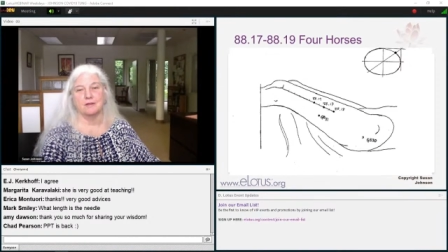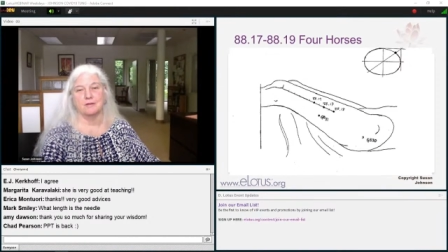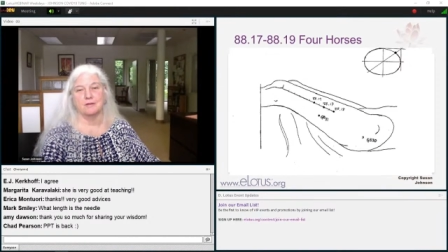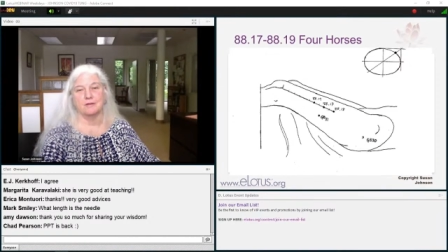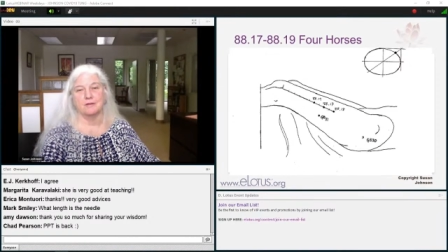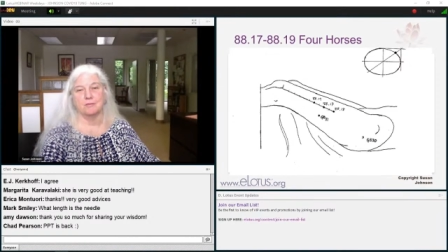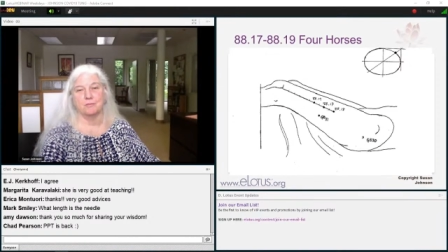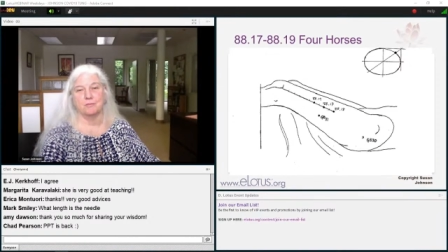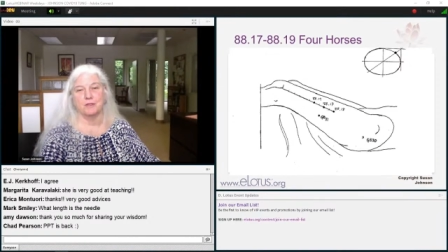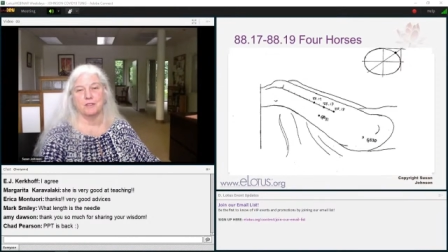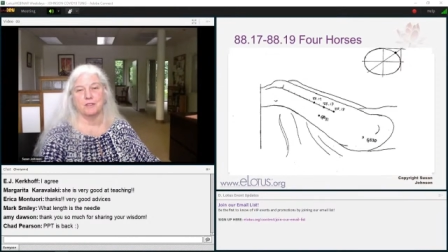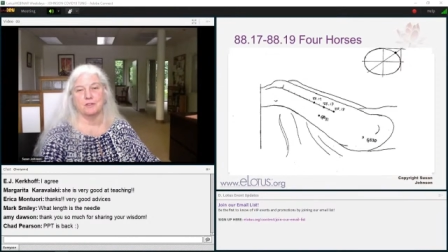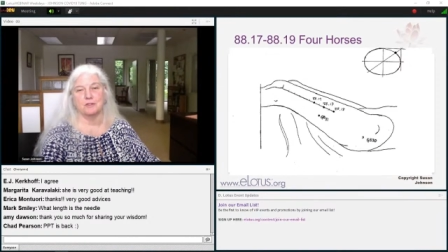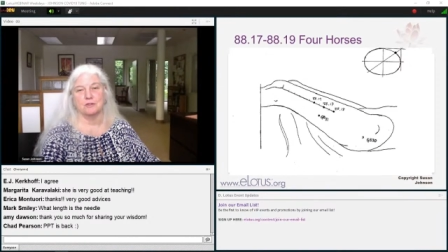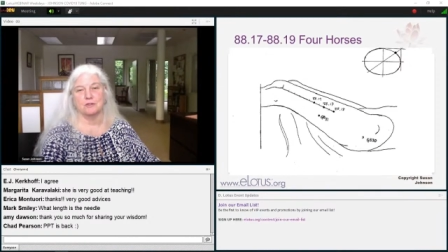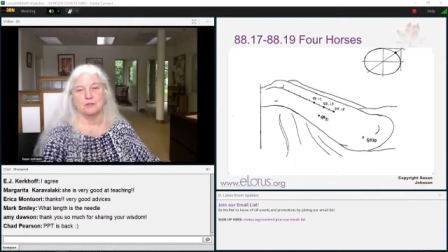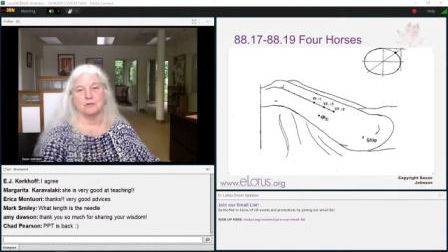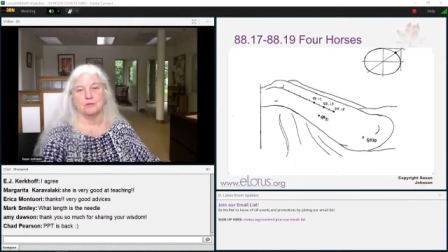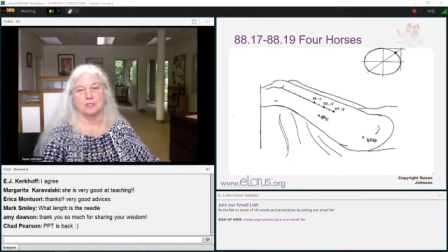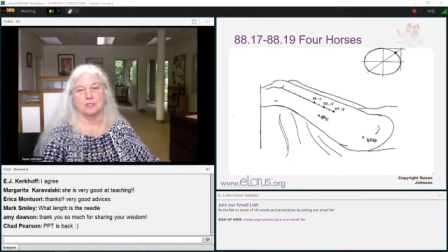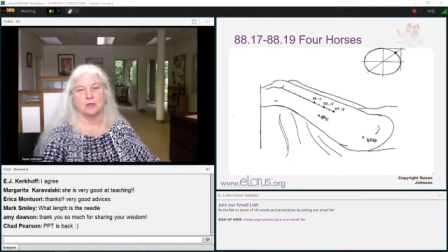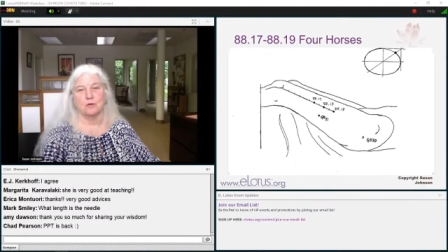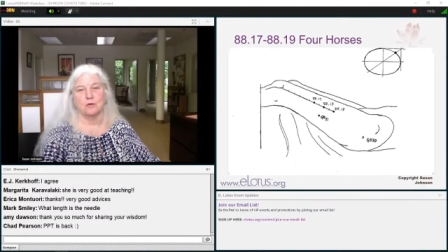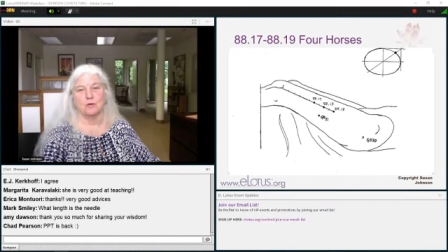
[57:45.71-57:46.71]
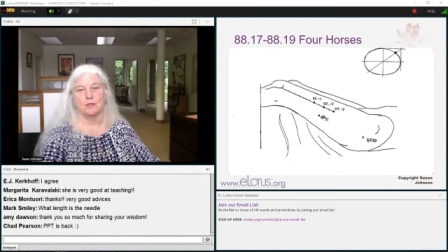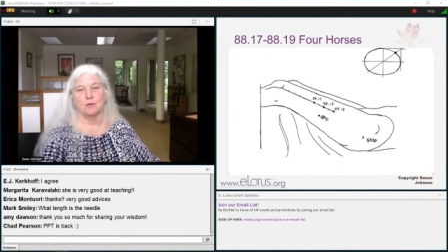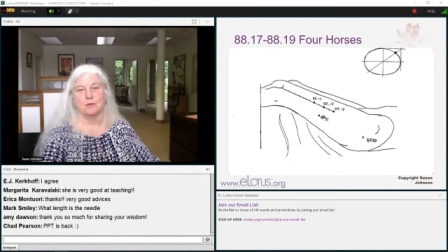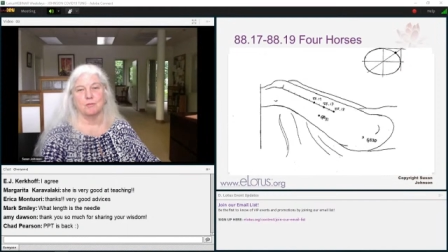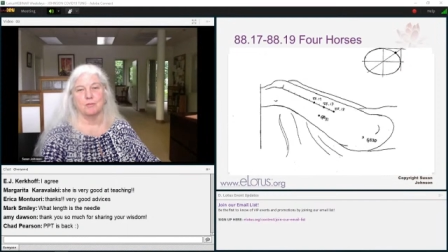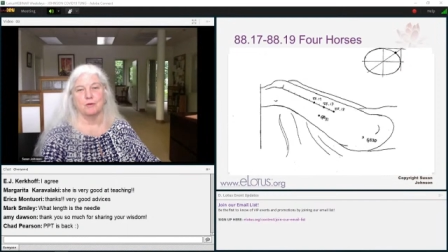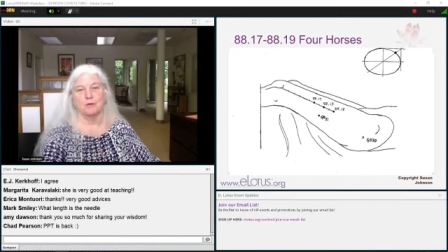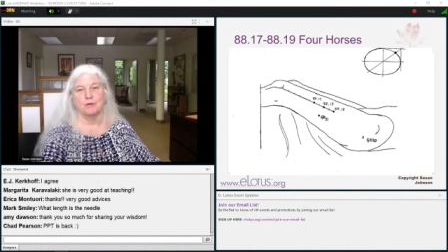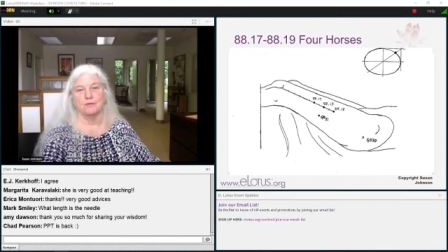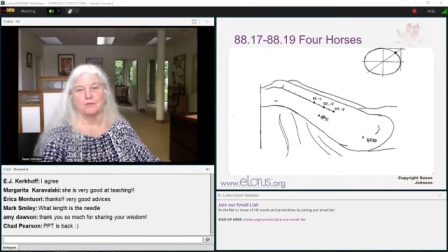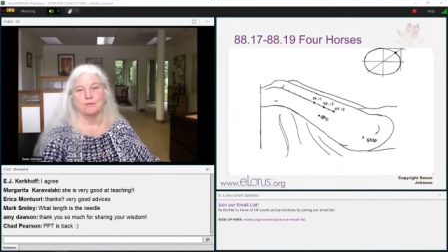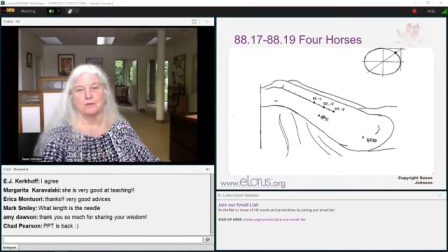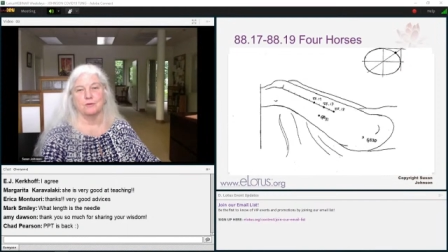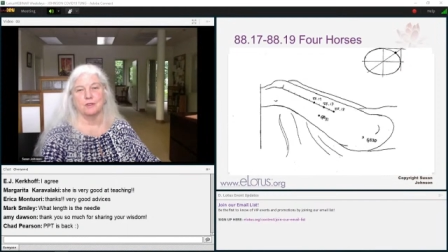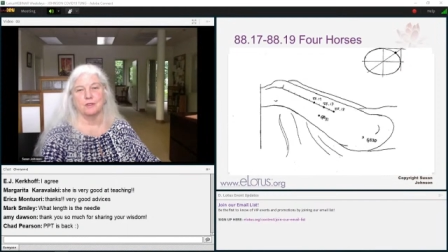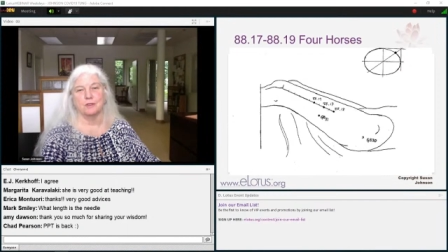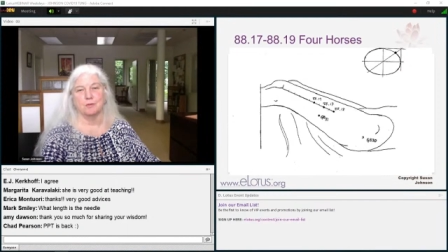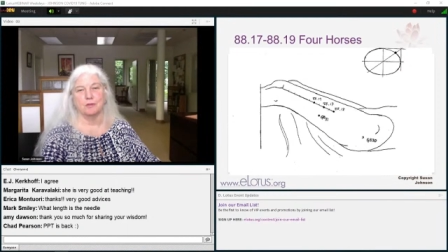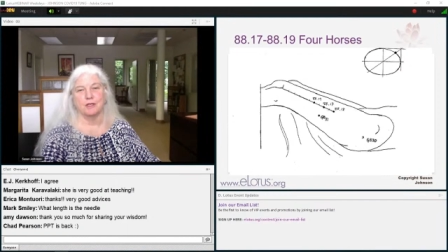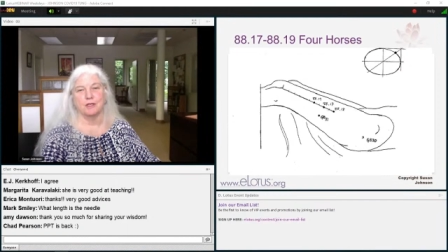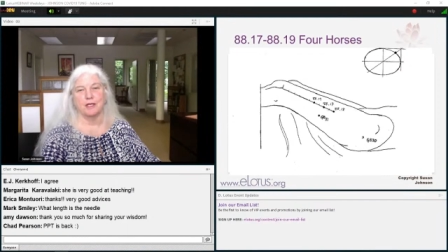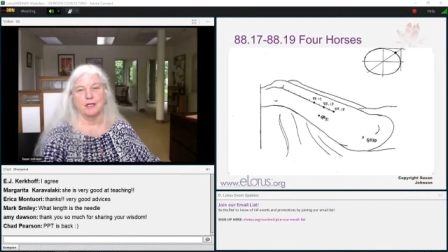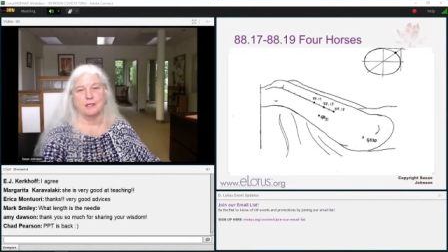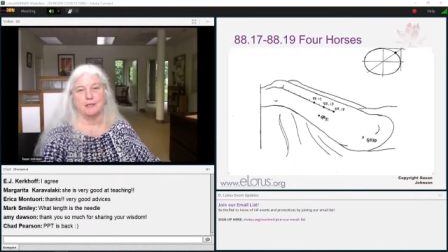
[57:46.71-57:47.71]
this picture is showing a bolster and
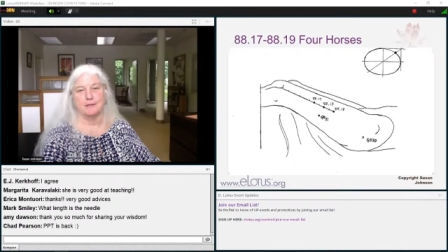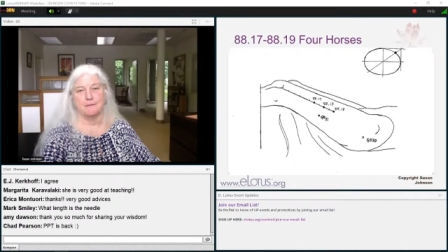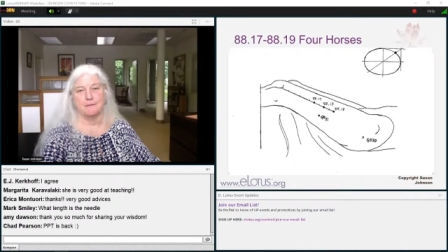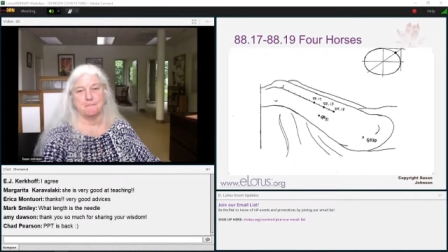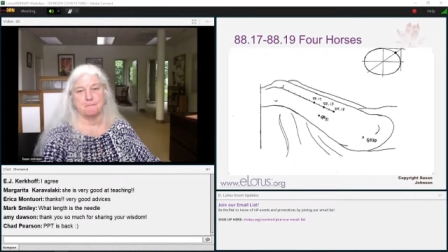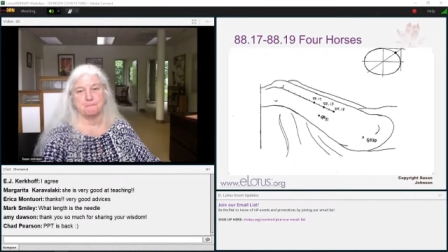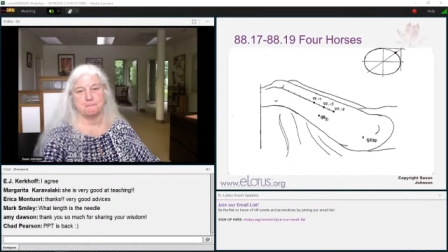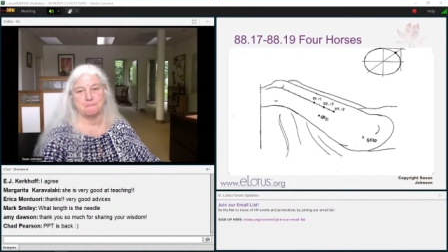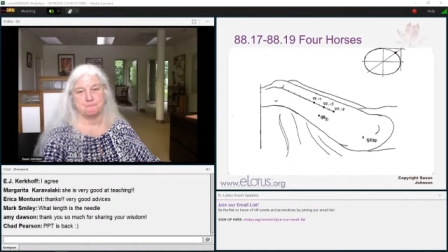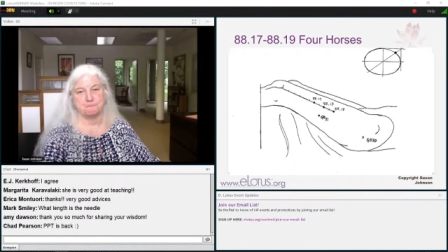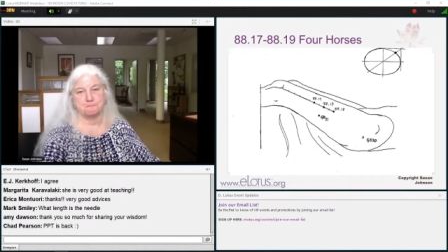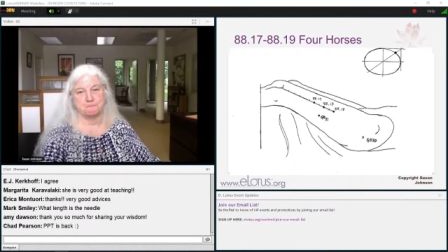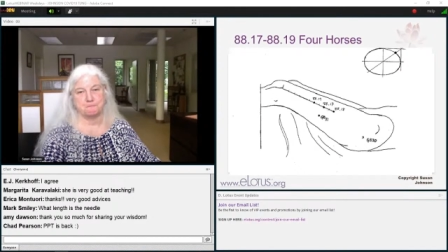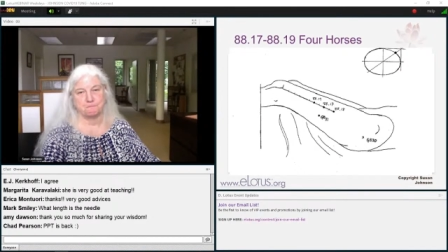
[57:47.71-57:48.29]
a blanket,